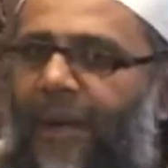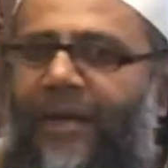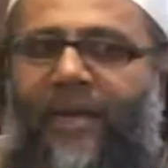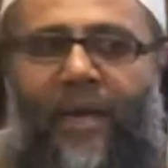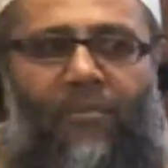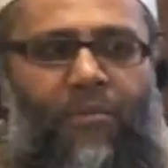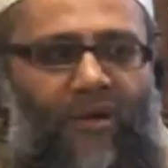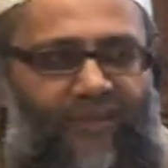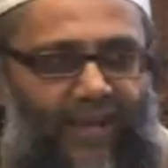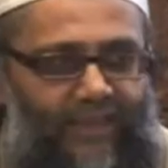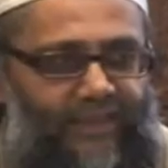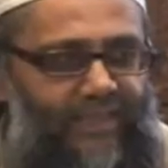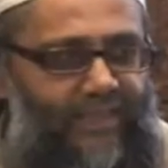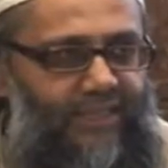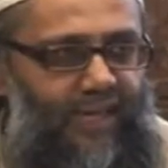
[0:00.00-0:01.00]
a number of
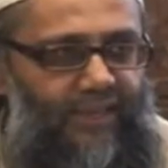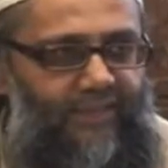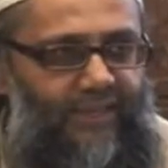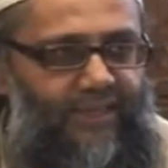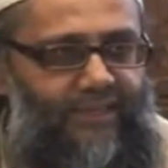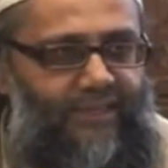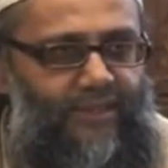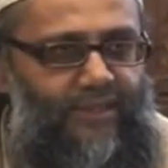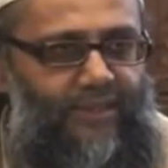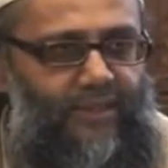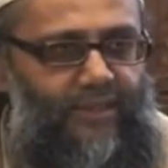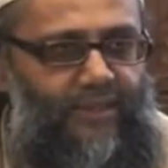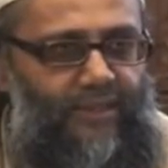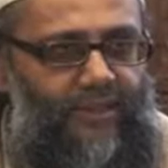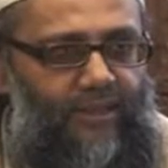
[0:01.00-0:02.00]
hadiths like this.
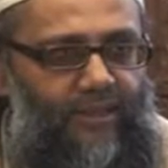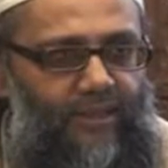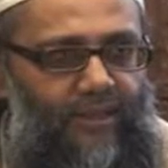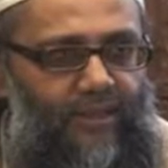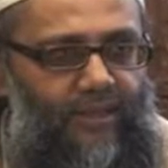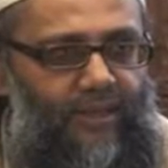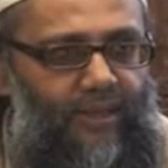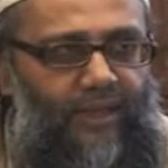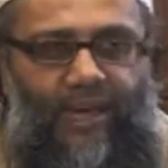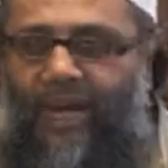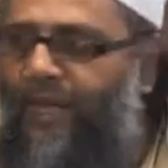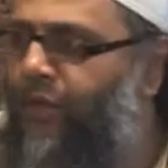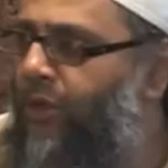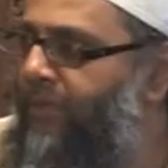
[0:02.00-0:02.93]
La